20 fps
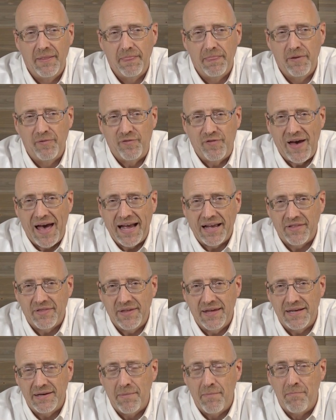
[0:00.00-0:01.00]
the fact
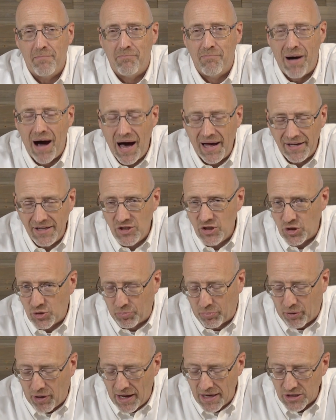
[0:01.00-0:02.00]
that
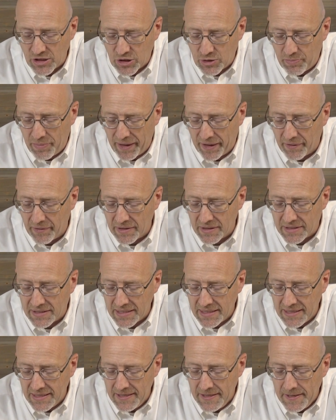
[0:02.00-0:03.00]
modest
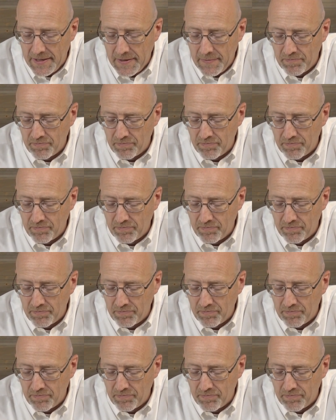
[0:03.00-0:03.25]
prosperity